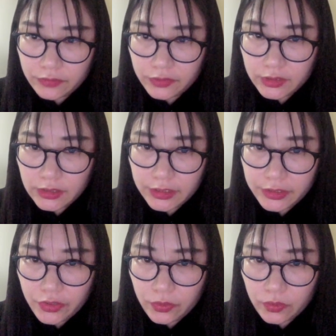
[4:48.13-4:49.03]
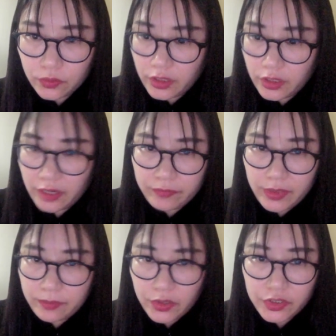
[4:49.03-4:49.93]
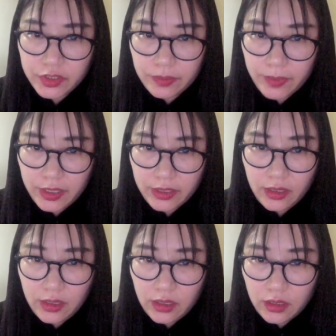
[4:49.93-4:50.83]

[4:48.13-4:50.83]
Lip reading: definitely you have been participating